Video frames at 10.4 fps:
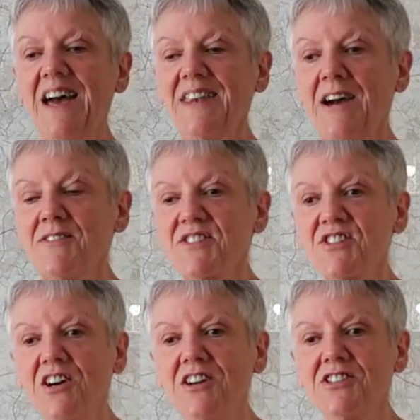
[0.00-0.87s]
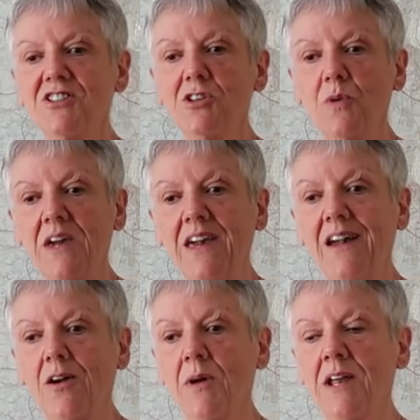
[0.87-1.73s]
Now, it started the
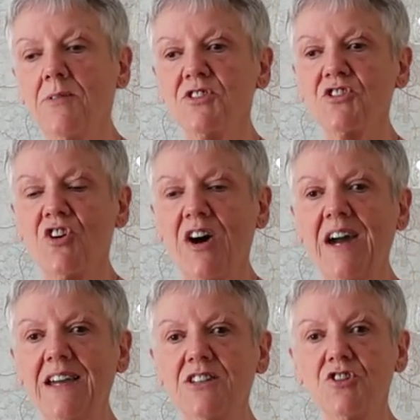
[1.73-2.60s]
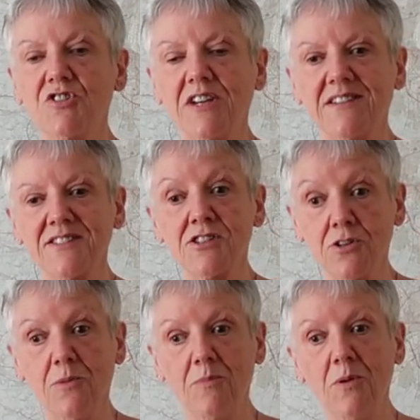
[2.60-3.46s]
week when I was trying to drink
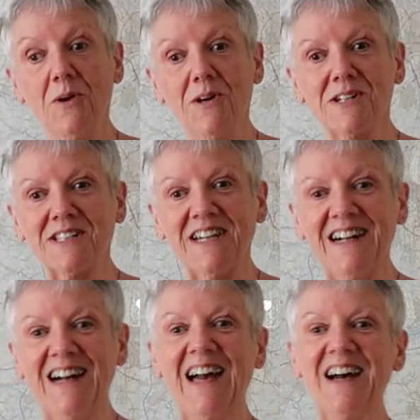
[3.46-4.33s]
some water.